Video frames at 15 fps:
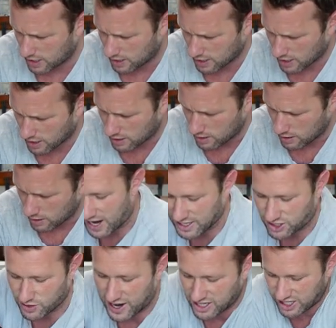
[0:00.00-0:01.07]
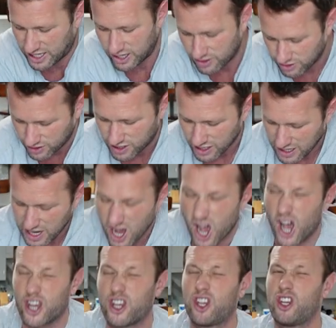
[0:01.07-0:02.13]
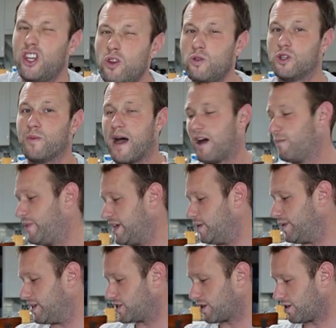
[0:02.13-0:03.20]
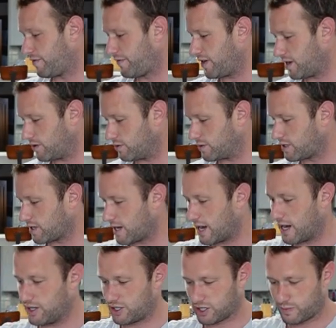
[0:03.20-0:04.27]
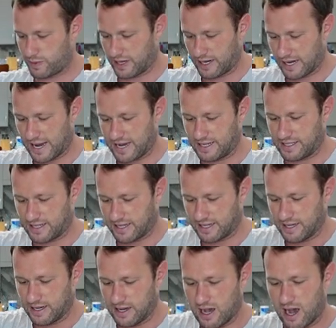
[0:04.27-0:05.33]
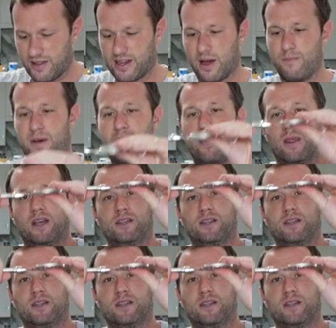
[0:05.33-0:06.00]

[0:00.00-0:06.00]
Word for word: in there. I do actually lose a huge amount of BBs on the field just being lazy. I think I bent